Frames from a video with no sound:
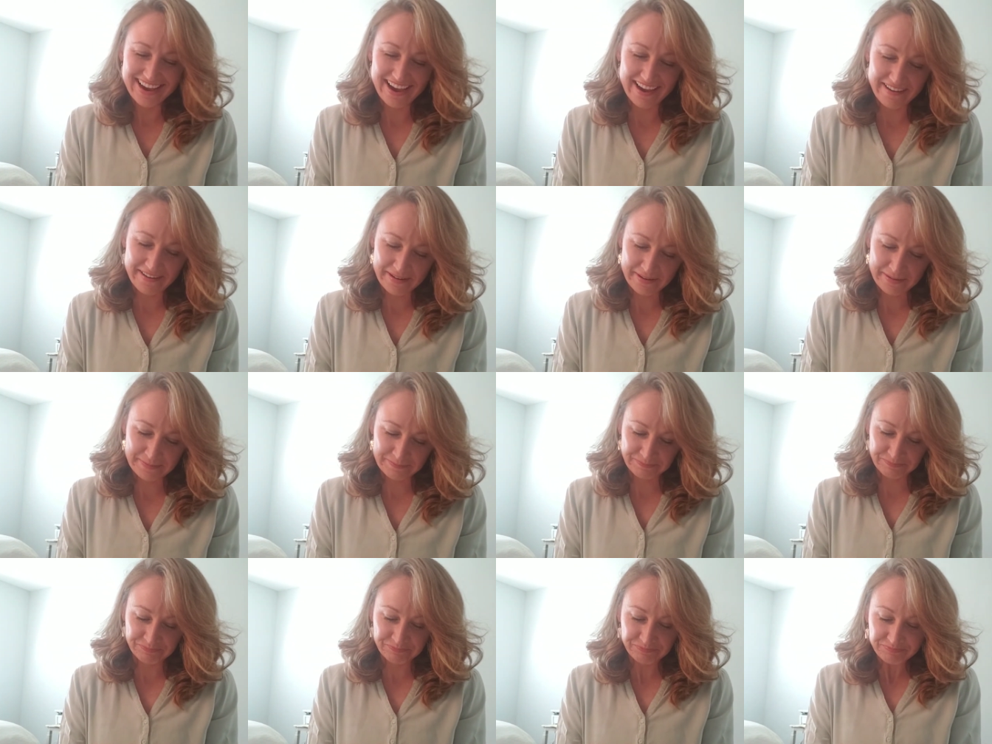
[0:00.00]

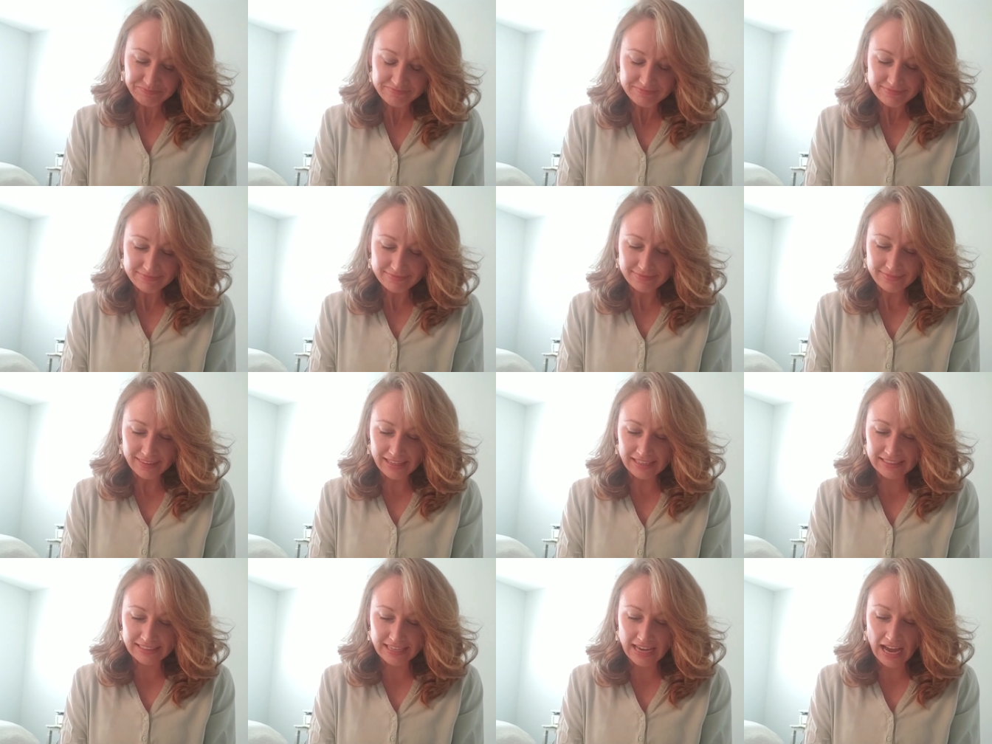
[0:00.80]
um,
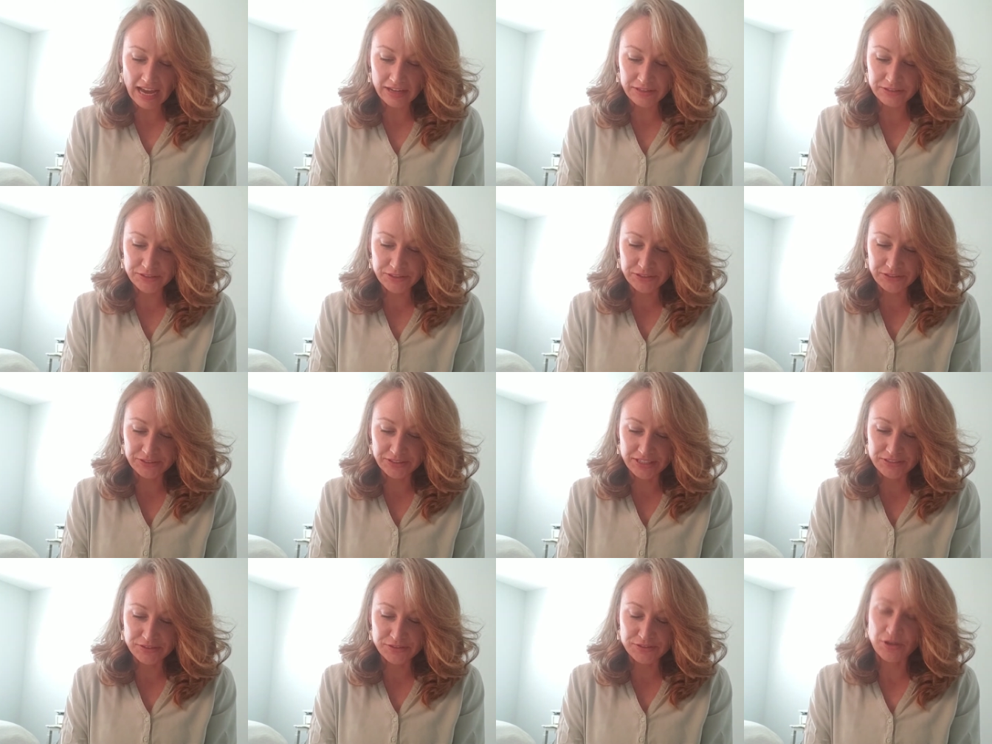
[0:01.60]
yeah,
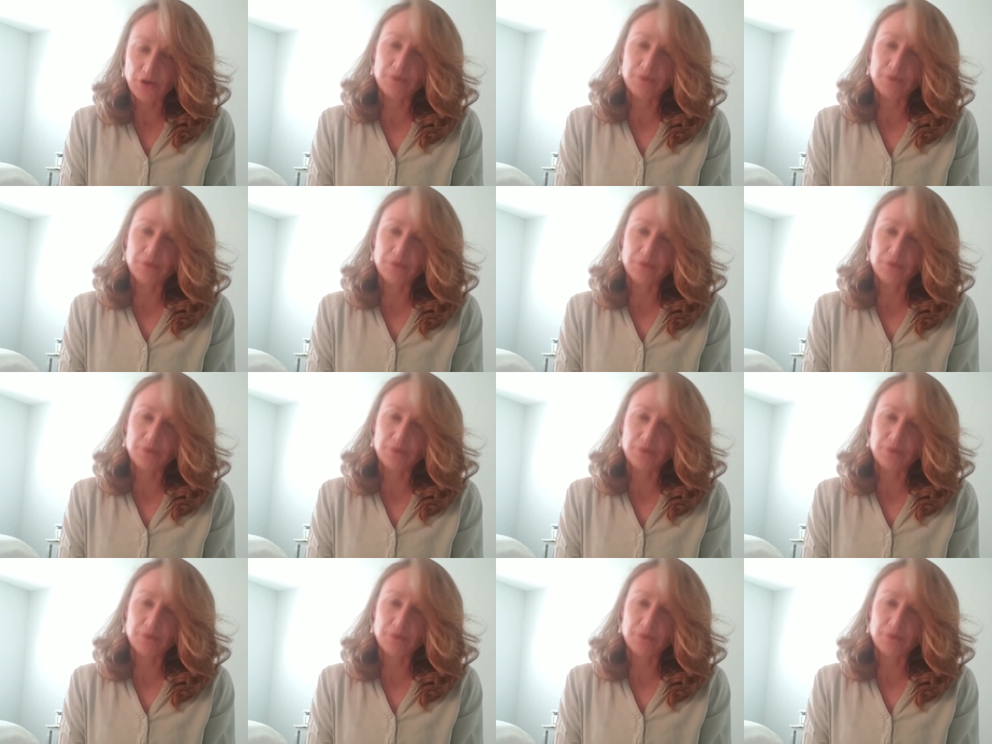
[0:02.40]
dude. So